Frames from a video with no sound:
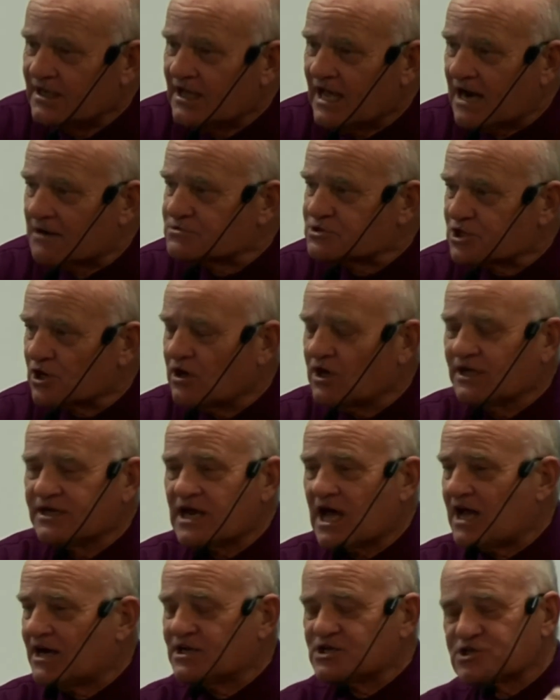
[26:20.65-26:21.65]
I'm certainly
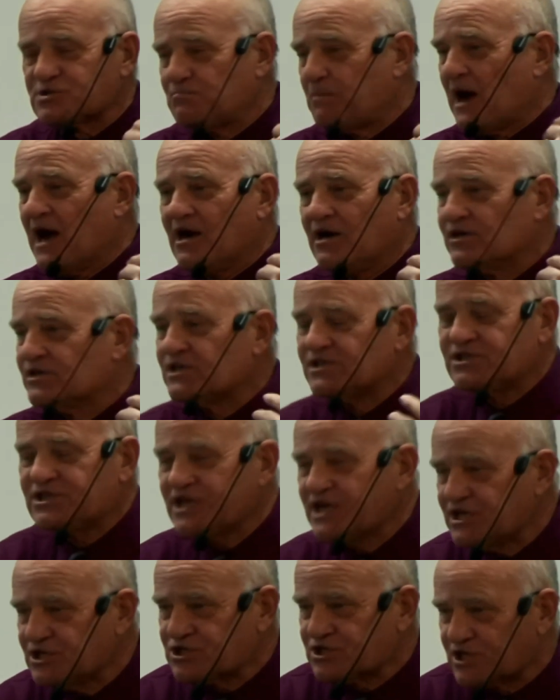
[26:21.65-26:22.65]
not inspired to
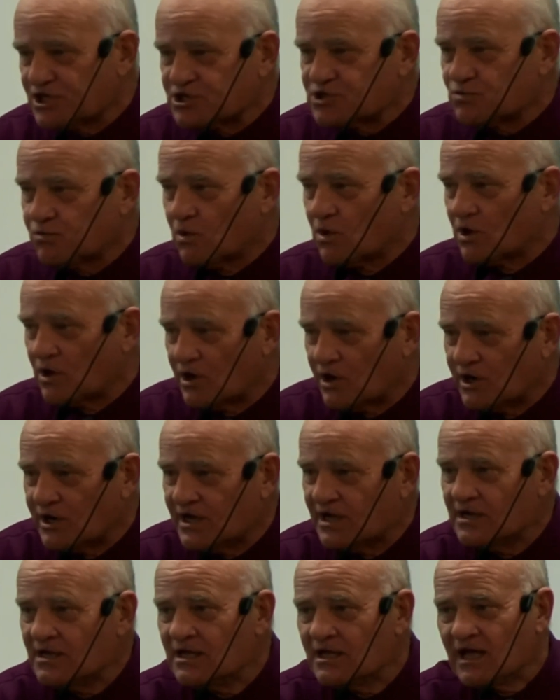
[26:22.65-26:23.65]
teach this
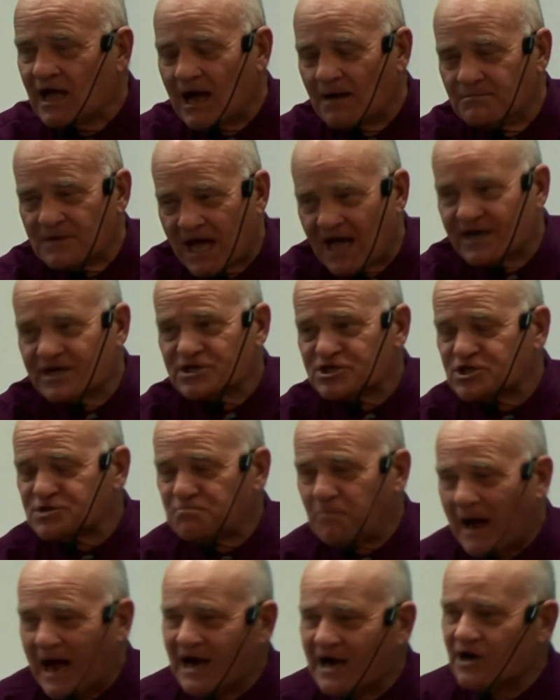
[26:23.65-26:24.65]
word. I'm not
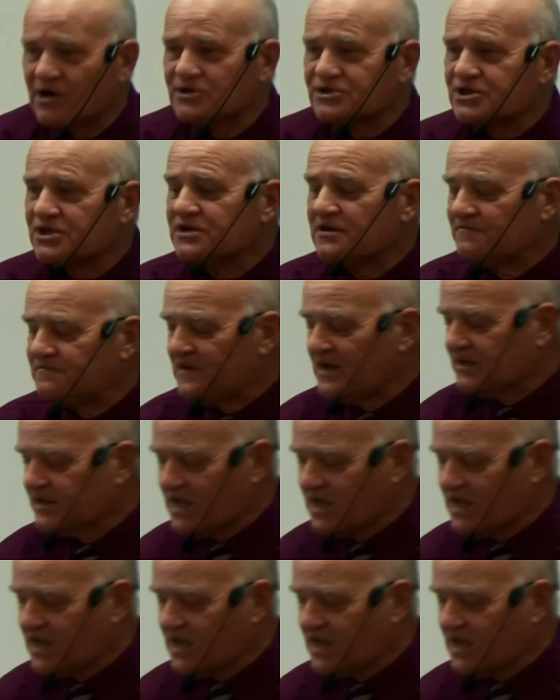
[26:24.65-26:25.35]
inspired to defend.